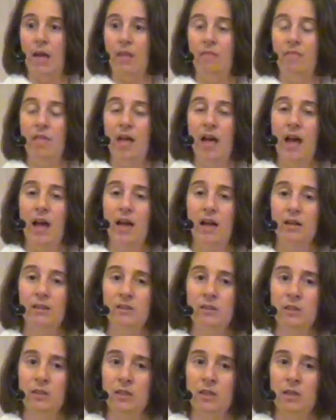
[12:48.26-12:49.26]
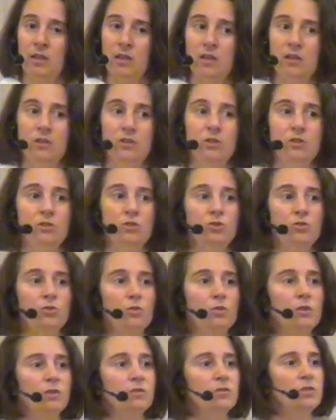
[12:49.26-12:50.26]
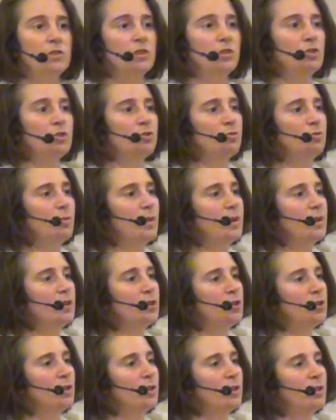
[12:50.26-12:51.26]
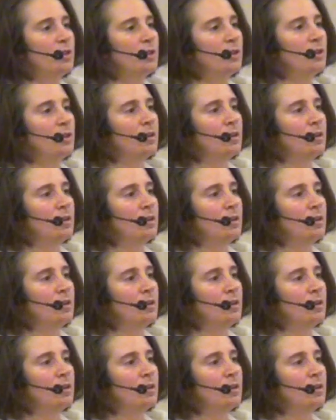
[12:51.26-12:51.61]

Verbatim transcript: And that is the sort of situation